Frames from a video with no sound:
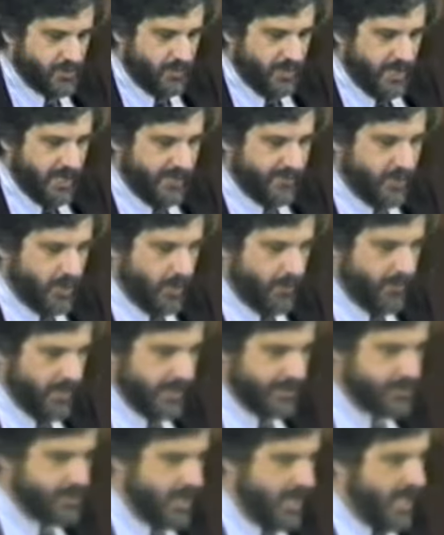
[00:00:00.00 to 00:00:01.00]
that we have in our
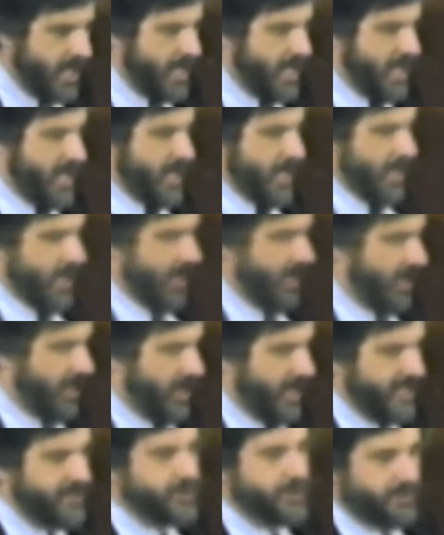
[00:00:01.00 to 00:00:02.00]
midst. Uh,
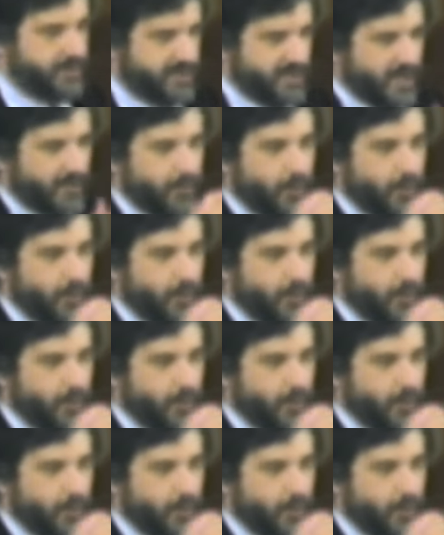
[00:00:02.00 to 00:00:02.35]
I should uh,